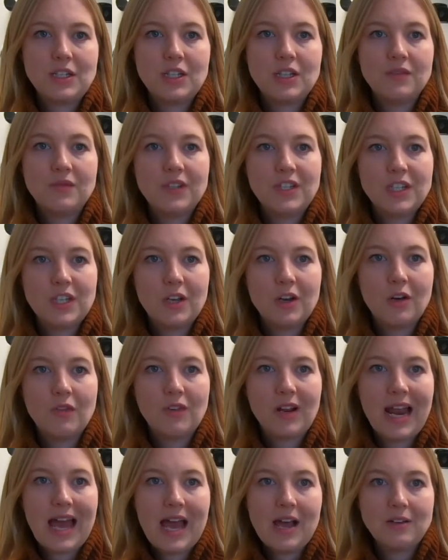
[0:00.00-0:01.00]
to the
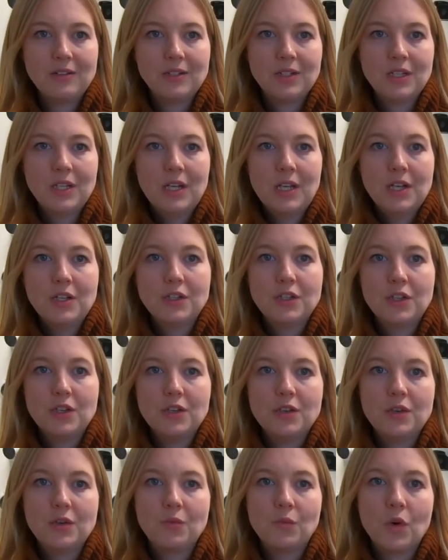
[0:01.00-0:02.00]
VideoLoft Cloud, so
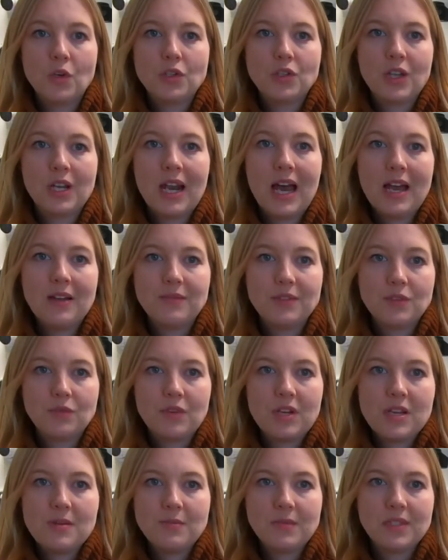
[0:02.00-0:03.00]
you can watch the live
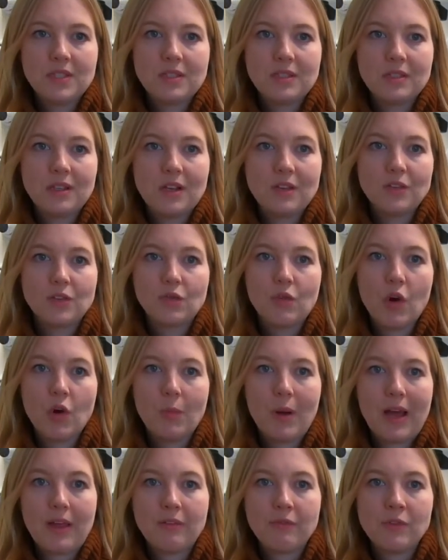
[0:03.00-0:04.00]
streams and scroll
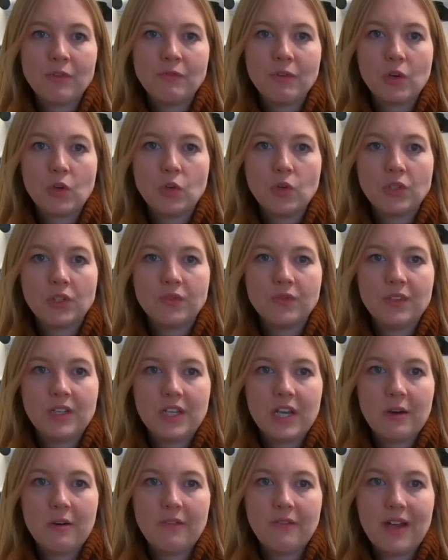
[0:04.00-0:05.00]
back through recorded
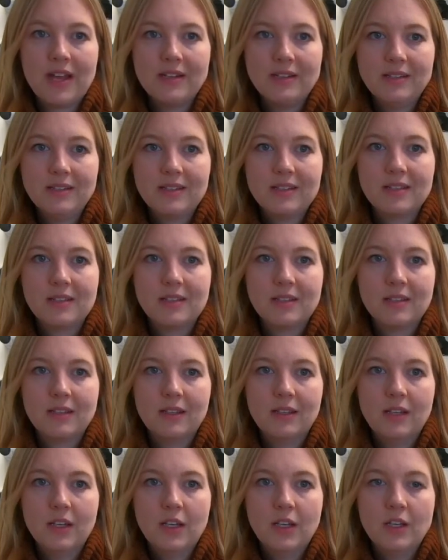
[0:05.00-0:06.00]
video events.
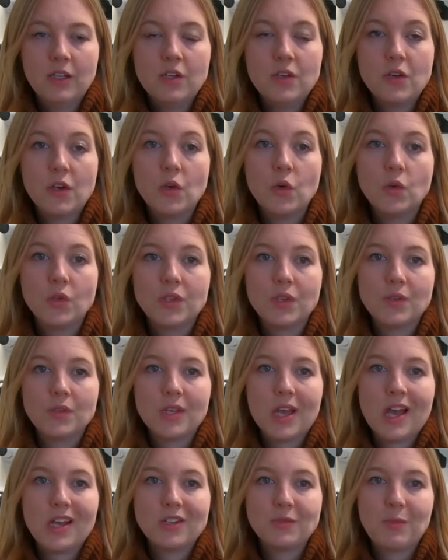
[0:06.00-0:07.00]
You can also
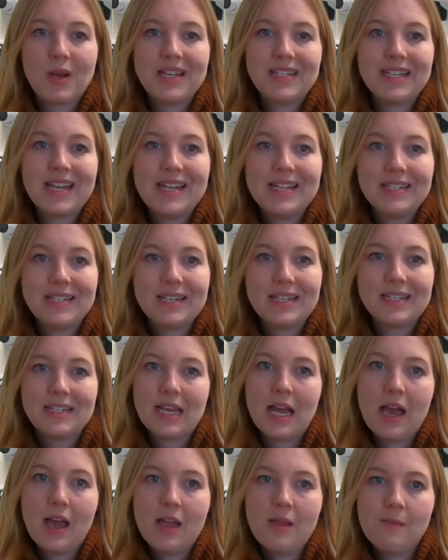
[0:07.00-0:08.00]
search by date and
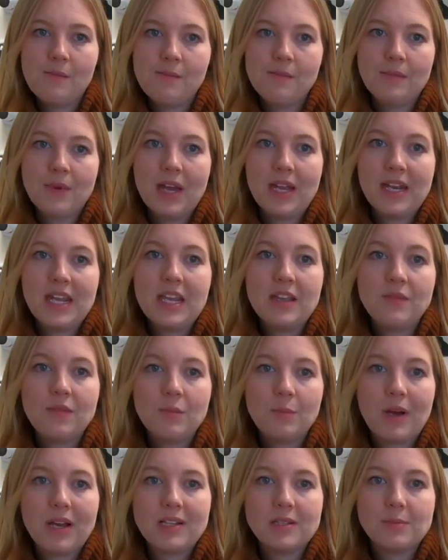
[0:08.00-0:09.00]
time, and
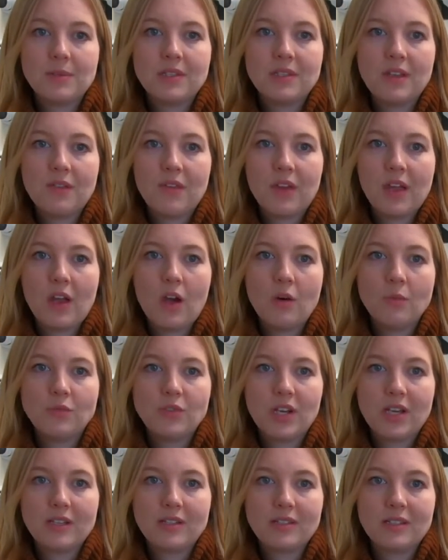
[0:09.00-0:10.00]
even by specific
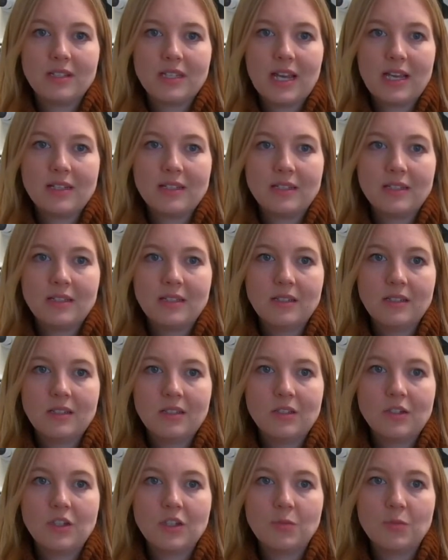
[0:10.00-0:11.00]
objects detected,
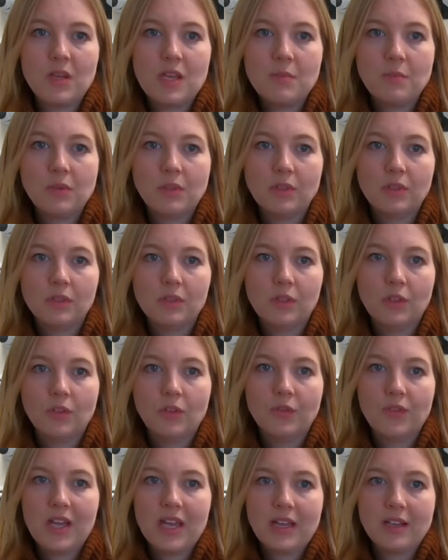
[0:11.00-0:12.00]
such as people
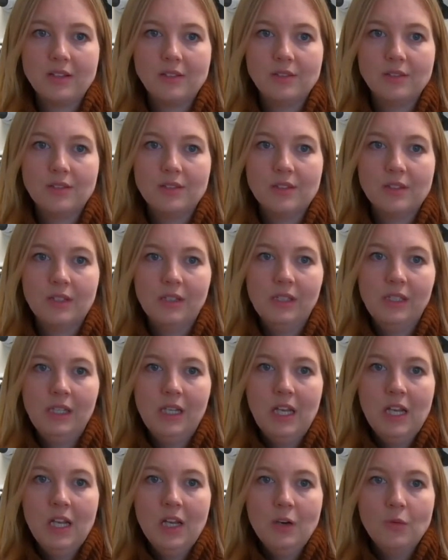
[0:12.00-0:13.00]
or vehicles.
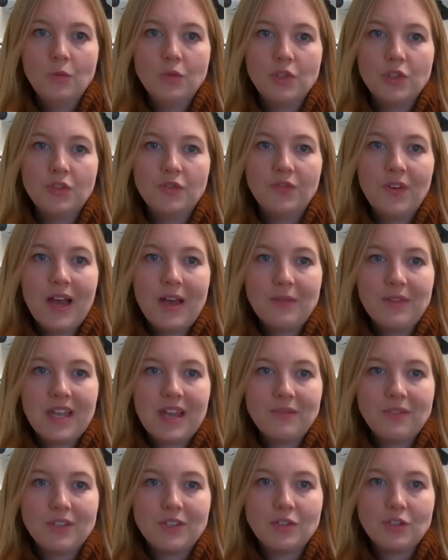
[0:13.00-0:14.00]
Once you've found the
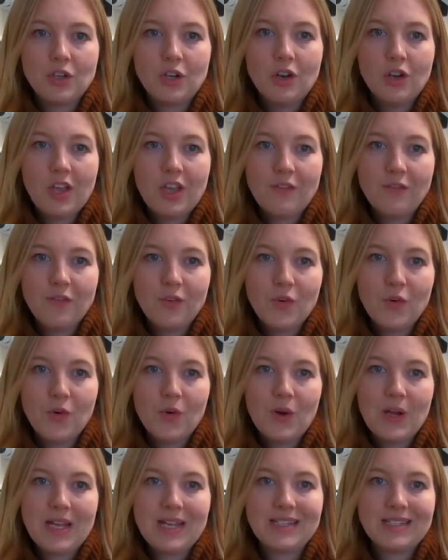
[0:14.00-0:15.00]
evidence you're looking
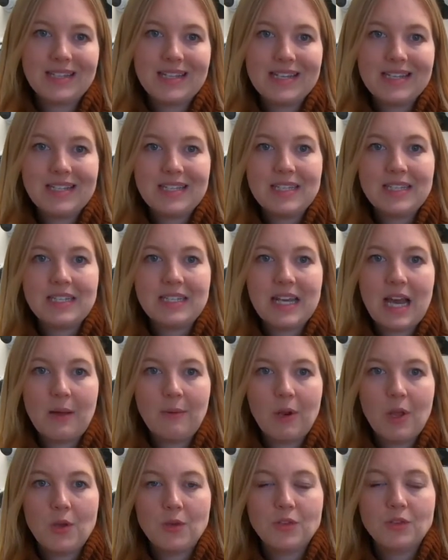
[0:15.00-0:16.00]
for, it's easy to
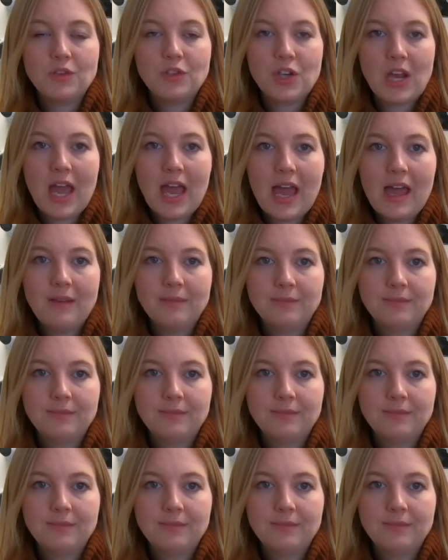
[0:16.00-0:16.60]
download and share.